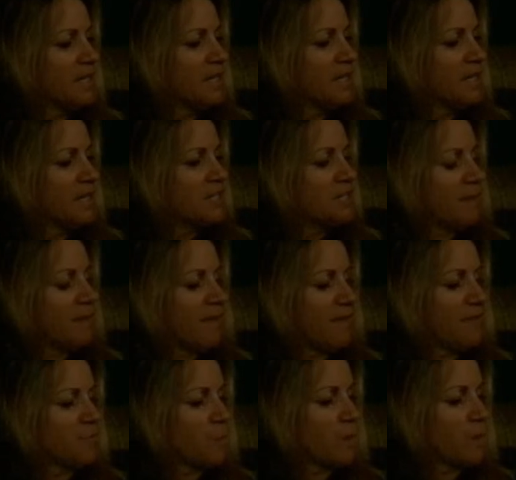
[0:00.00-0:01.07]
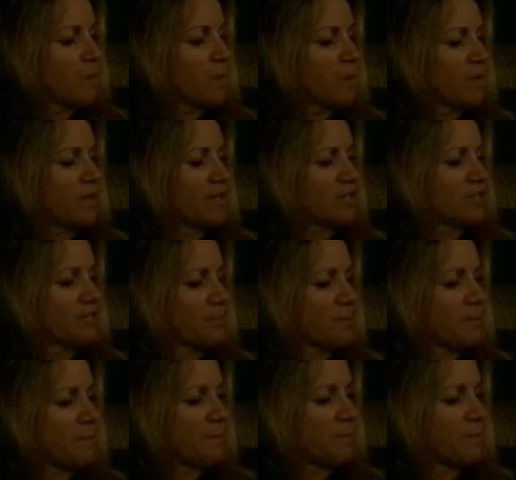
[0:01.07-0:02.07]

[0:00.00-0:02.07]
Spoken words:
To my left, water gushes from a